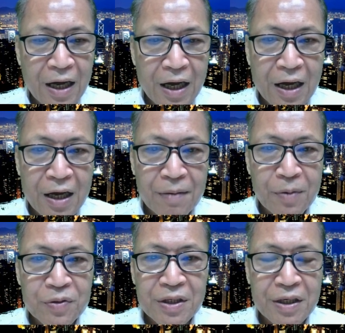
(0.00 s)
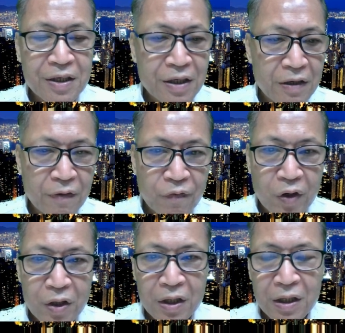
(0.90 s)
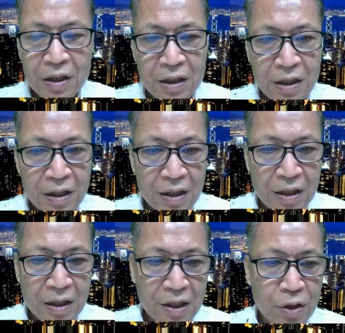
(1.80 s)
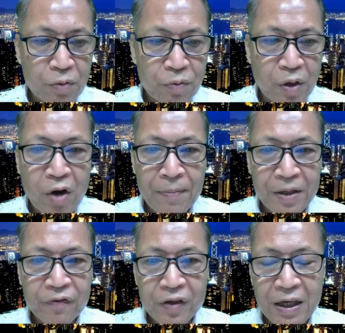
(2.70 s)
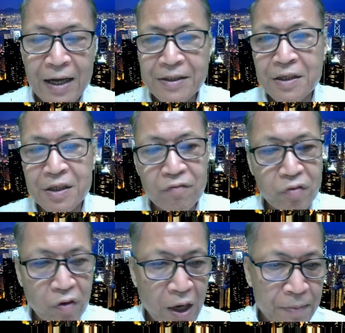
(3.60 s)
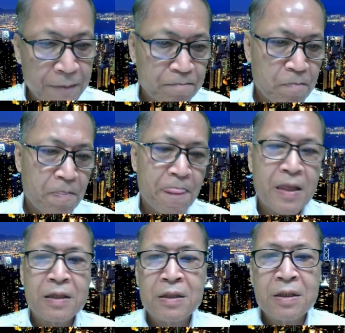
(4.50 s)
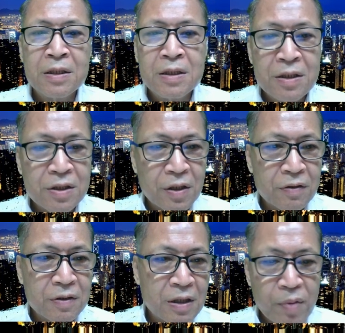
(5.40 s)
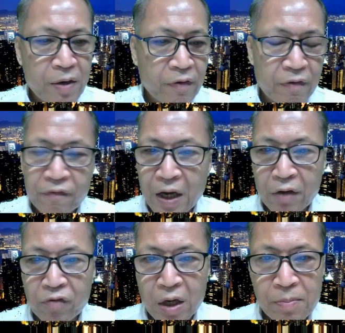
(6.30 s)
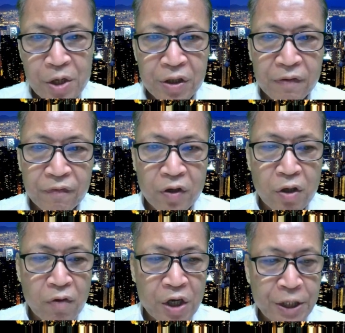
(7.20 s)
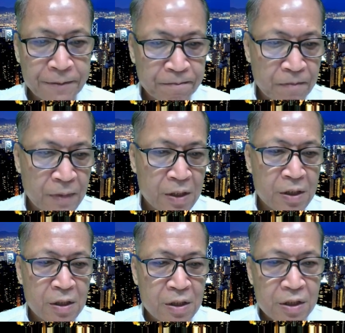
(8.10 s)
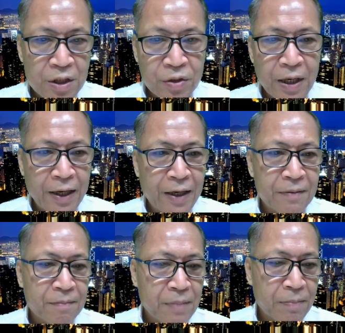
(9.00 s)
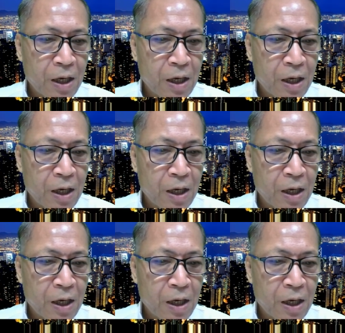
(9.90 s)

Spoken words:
Mostly for the legal requirement, for the licensing requirement. So, thank you very much for your watching. See you again. Bye-bye.